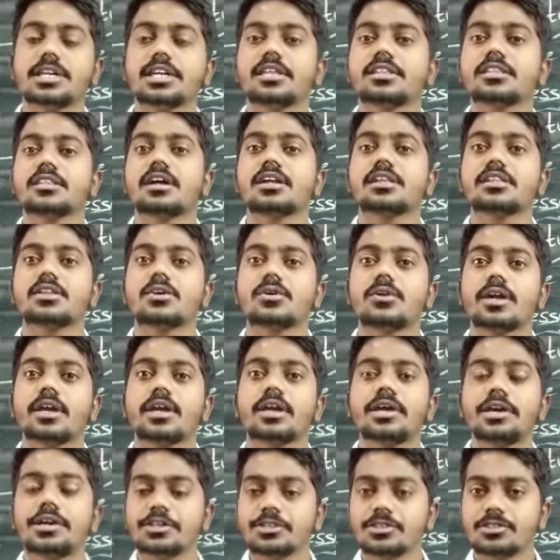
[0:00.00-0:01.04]
is also a
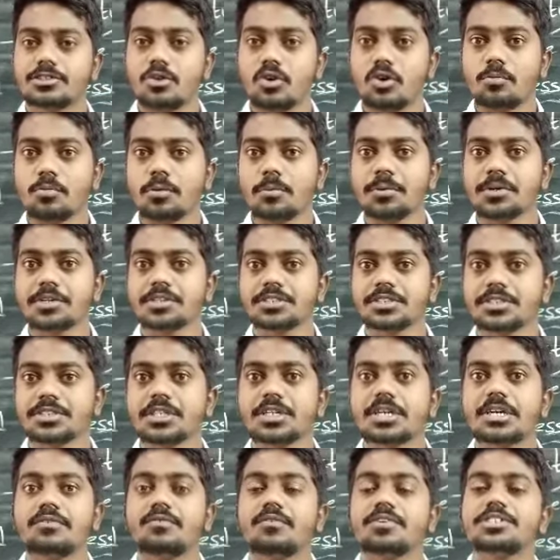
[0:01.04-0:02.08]
slow movements.
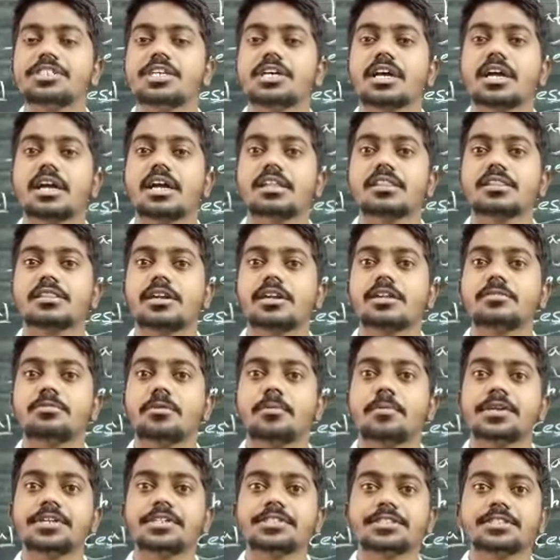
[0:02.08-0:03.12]
Which are called sudden
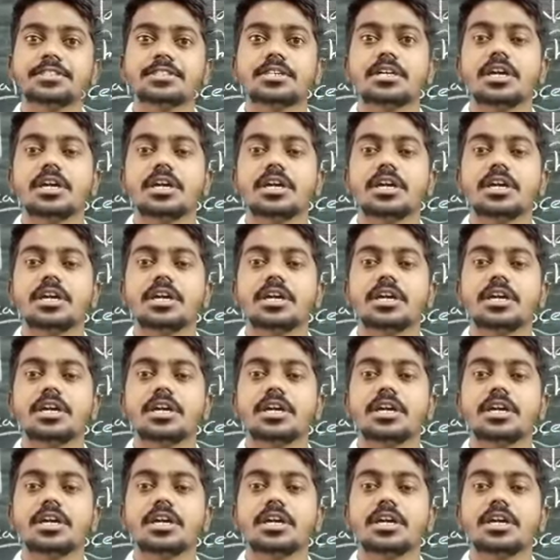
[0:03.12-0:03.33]
movements?